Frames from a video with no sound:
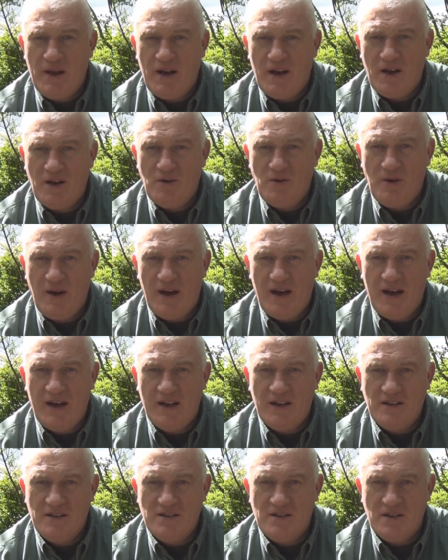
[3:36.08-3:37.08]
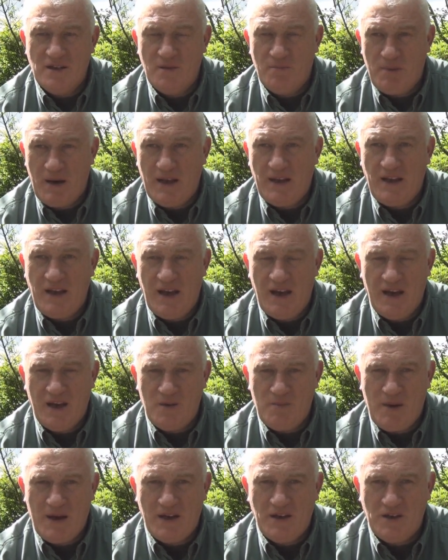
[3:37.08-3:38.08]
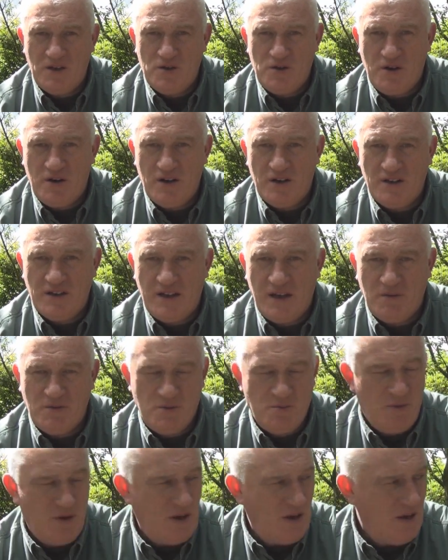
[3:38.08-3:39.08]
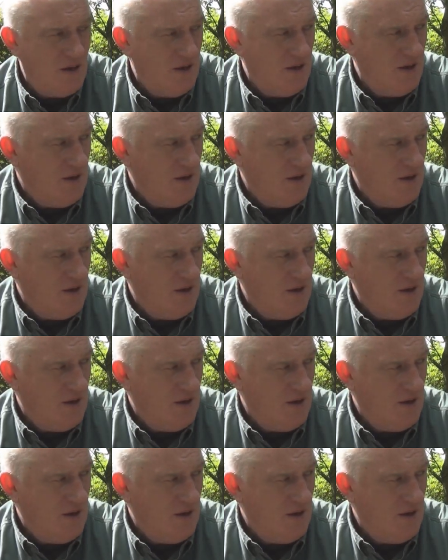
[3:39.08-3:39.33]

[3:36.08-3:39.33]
pillow and a blanket at the back of the truck, and that was me.